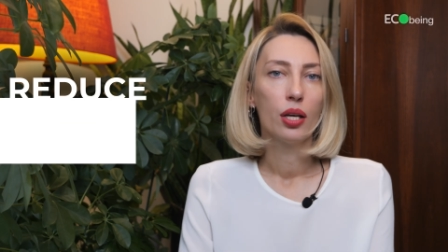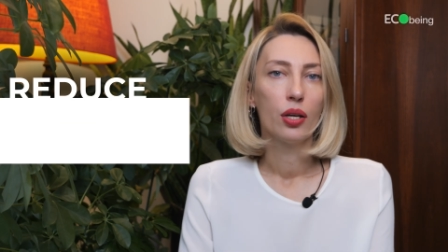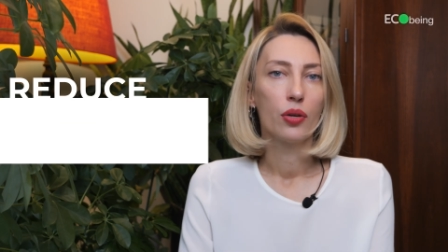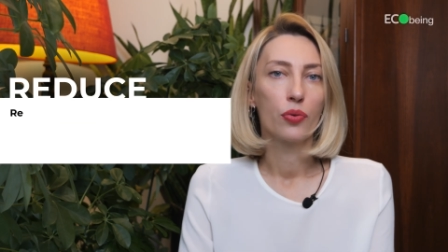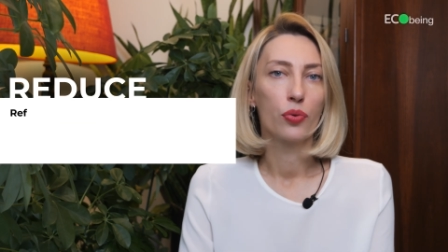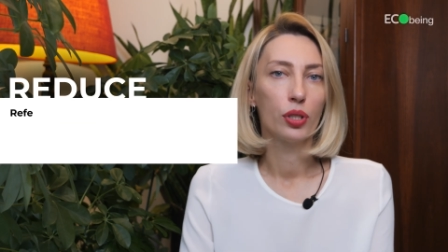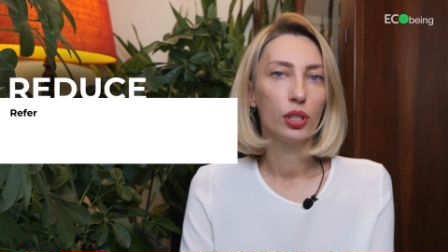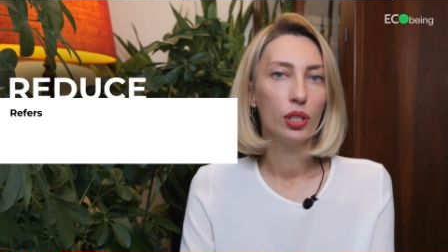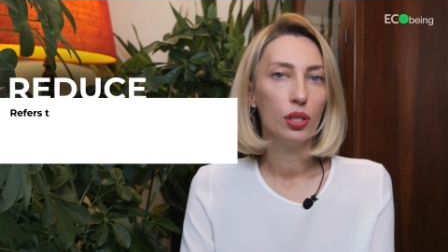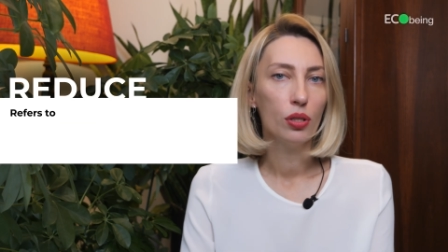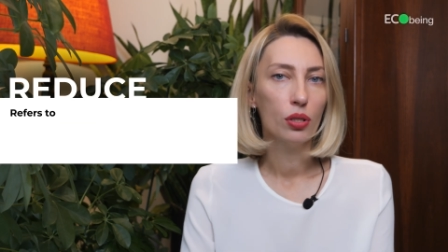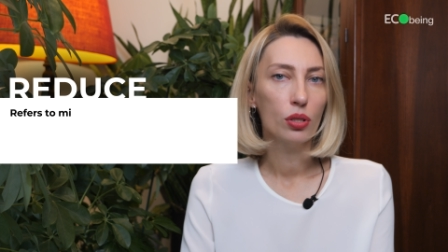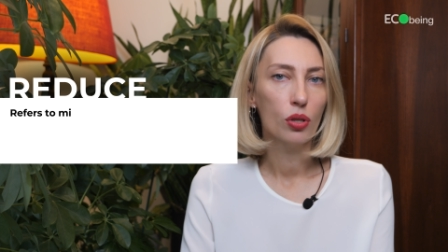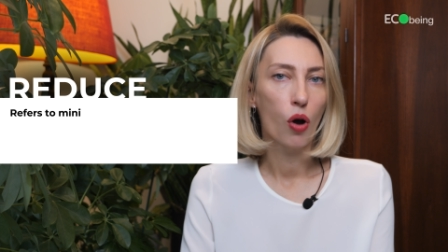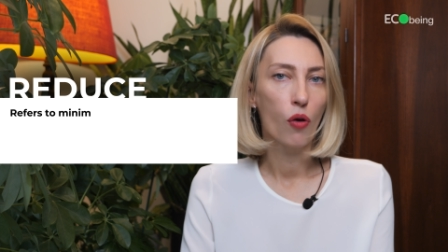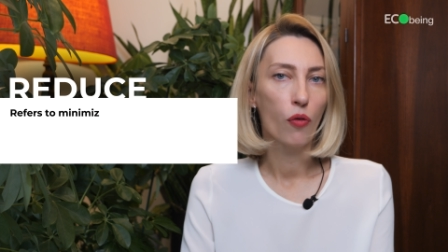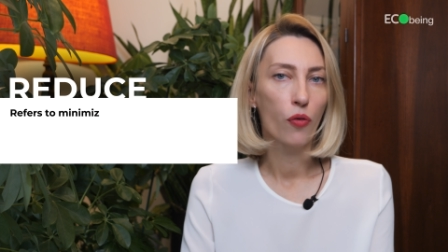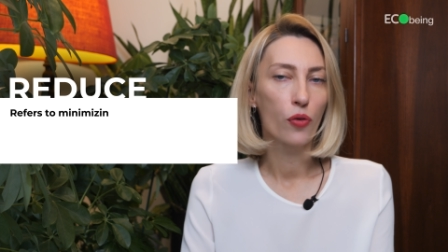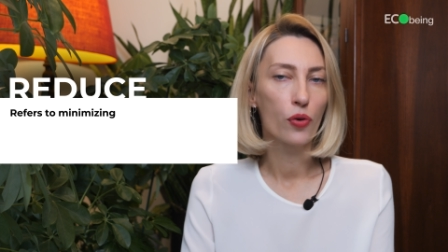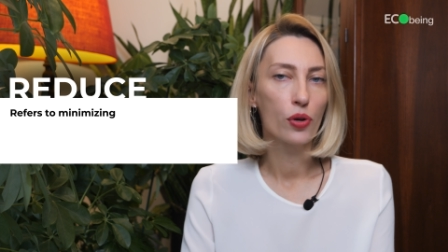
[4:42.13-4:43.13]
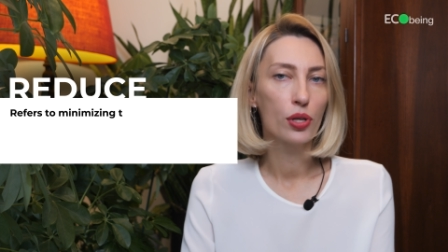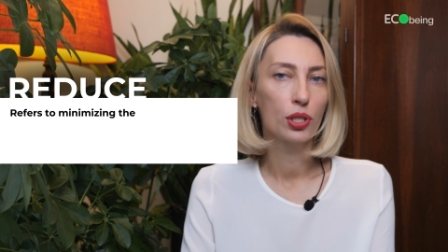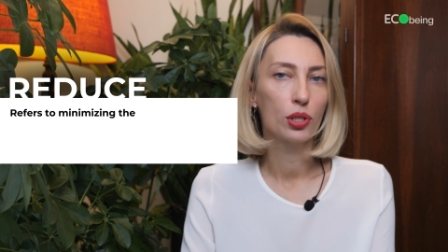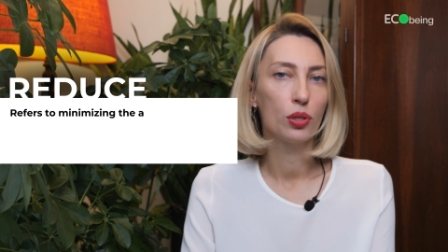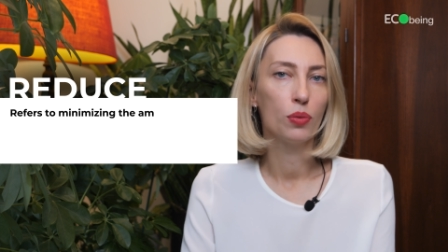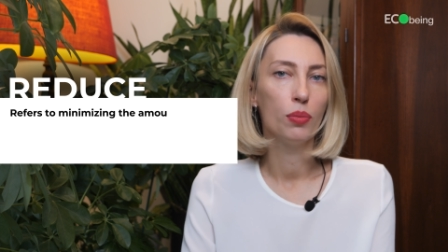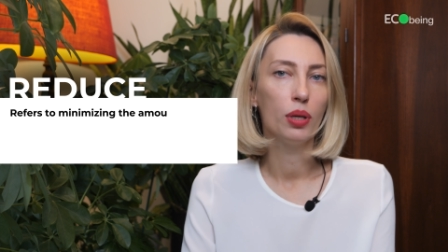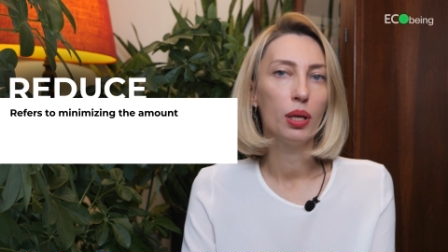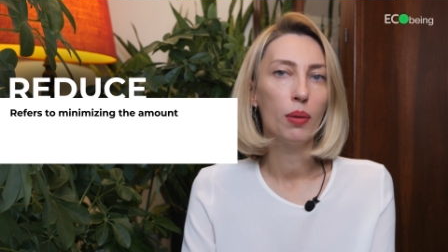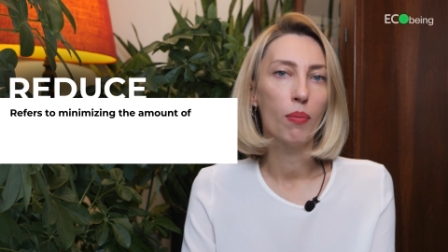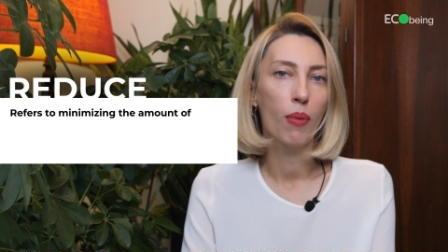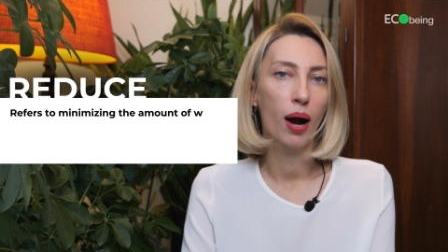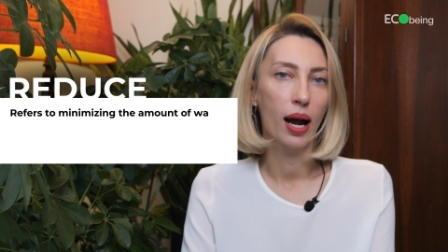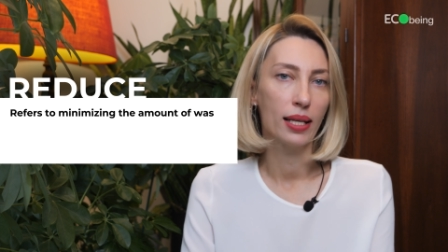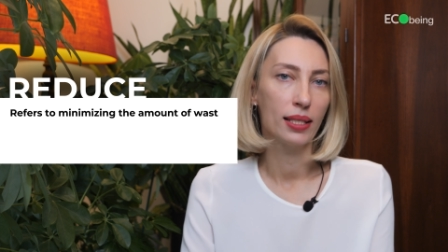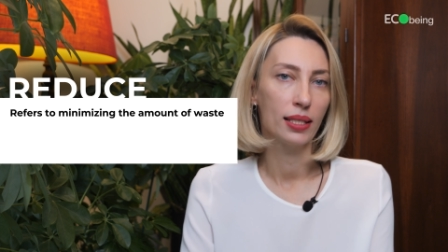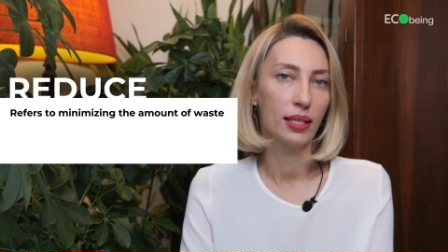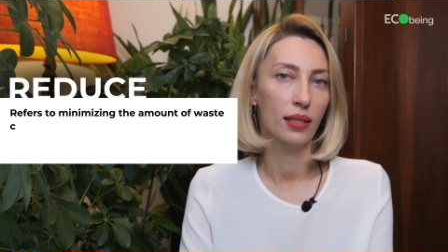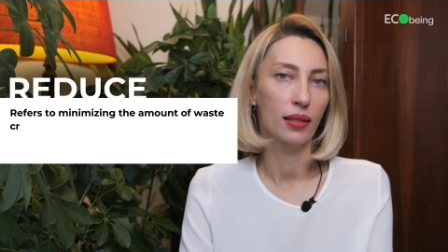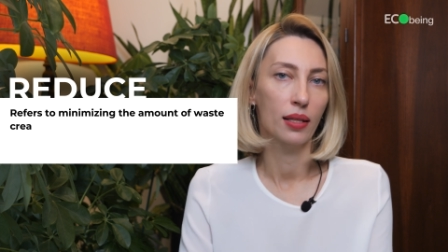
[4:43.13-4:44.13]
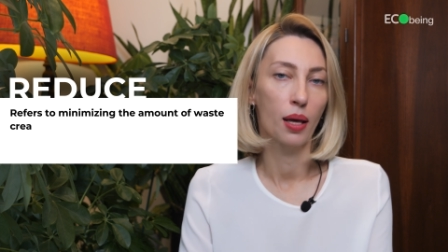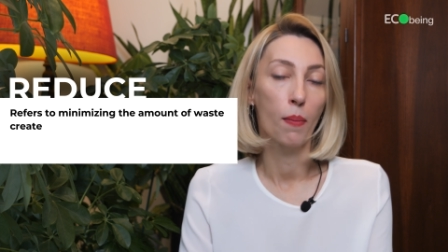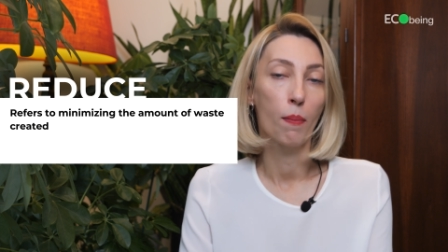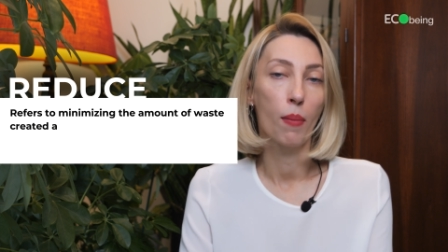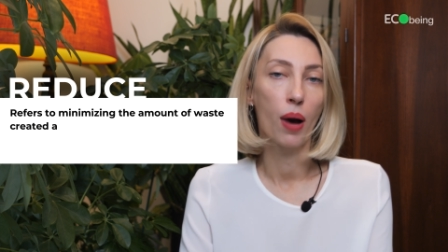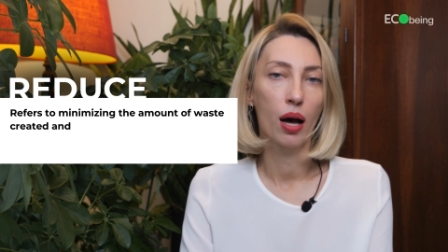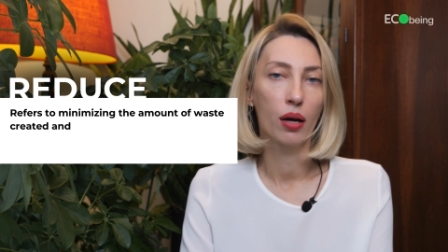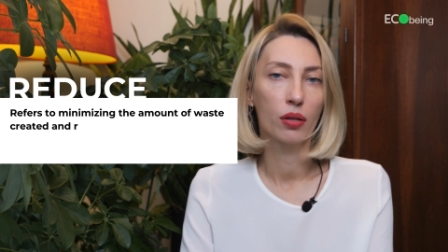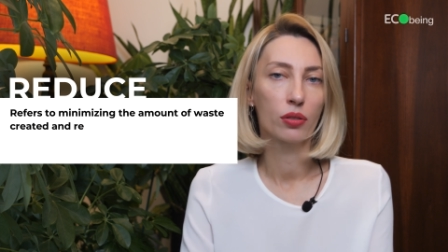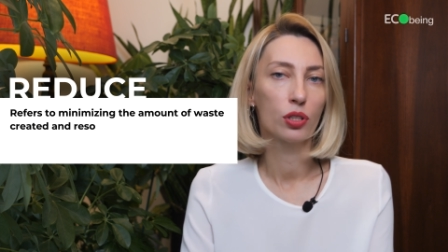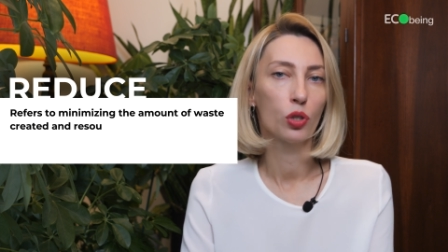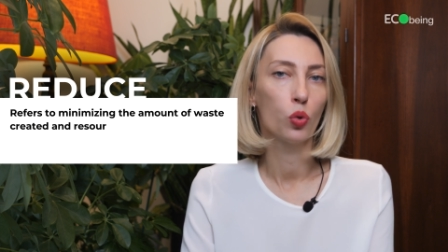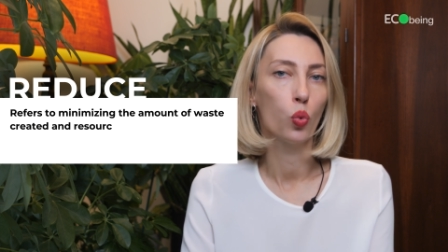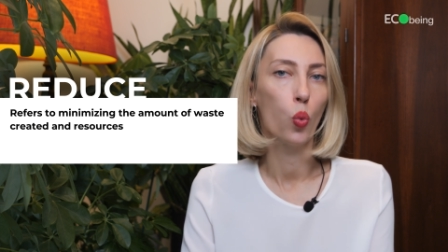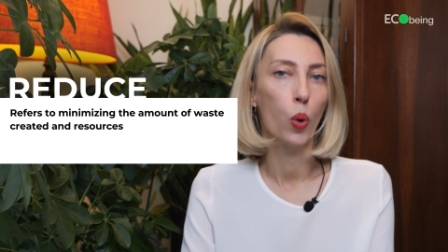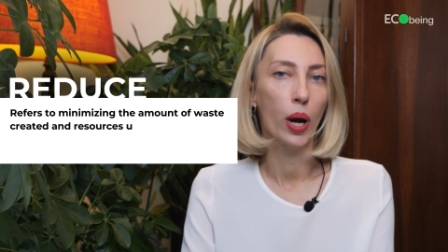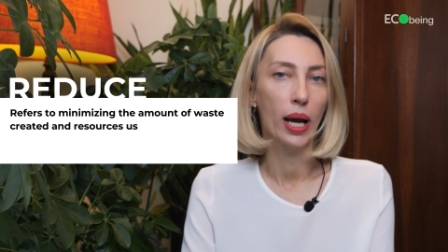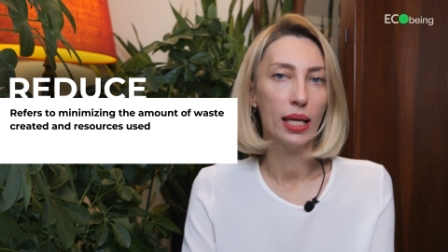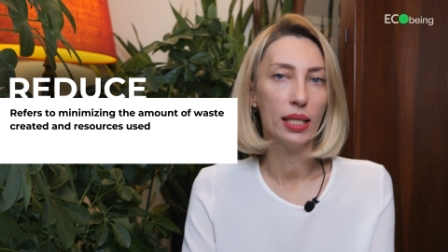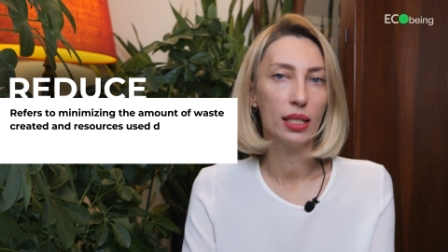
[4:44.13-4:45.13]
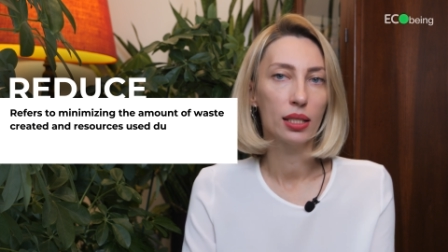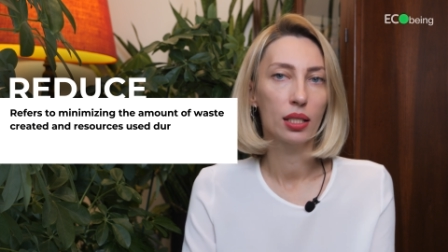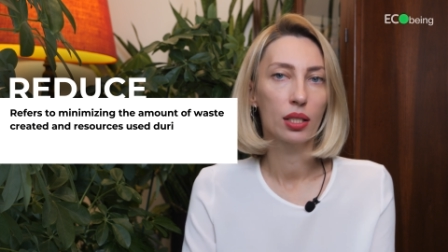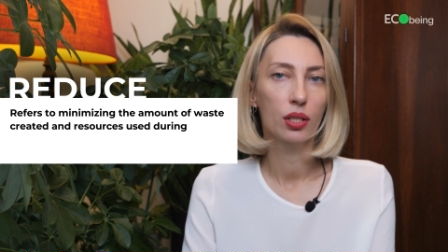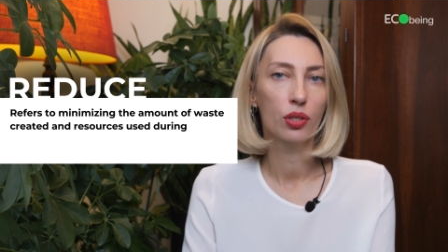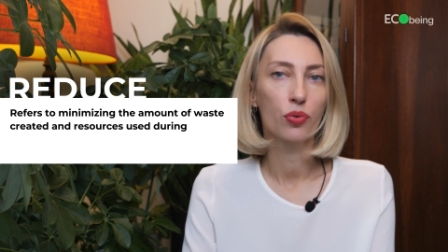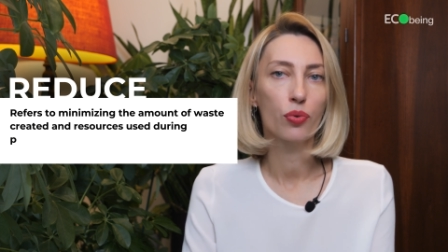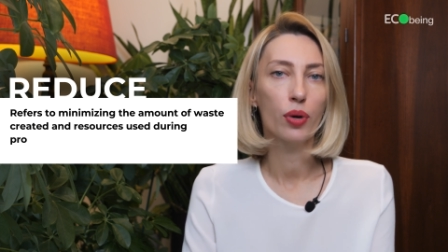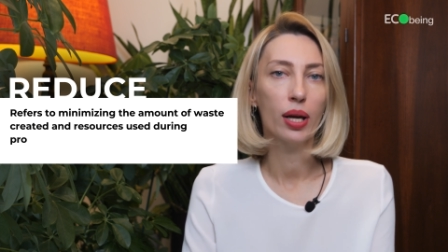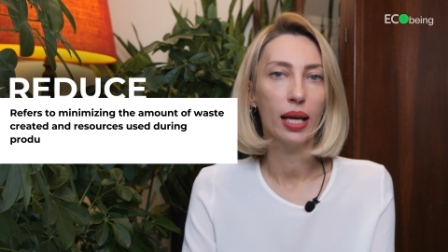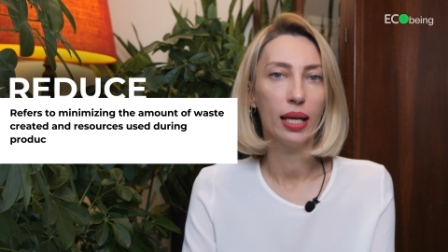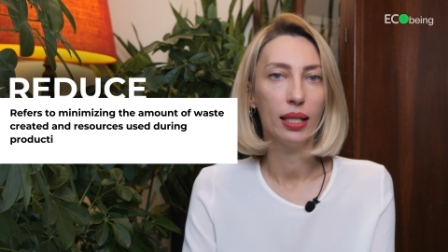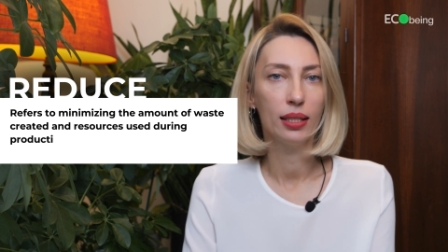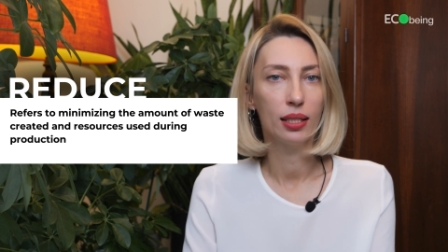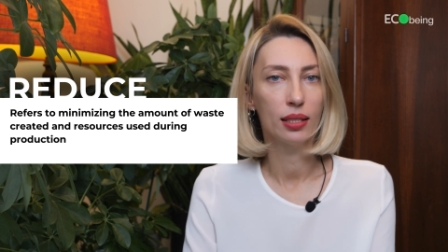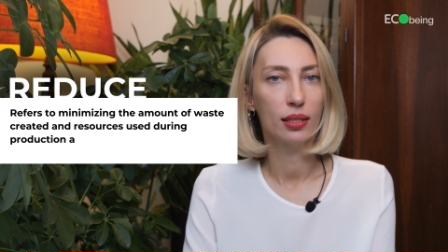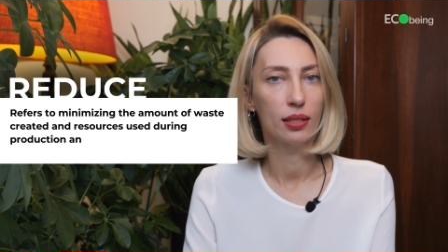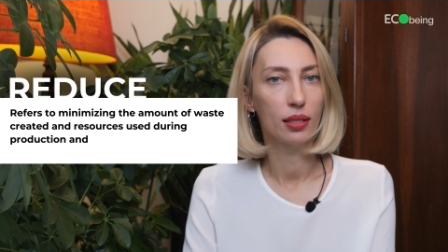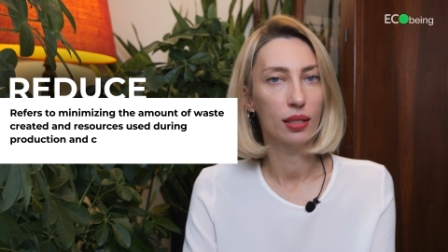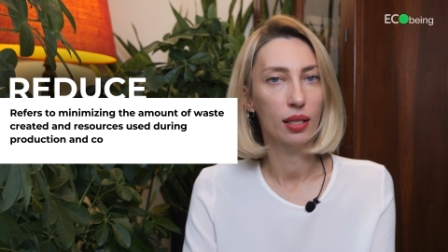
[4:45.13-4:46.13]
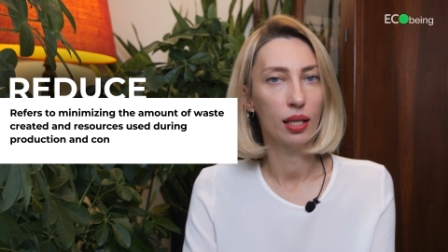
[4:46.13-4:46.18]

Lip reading: Reduce offers to minimizing the amount of waste created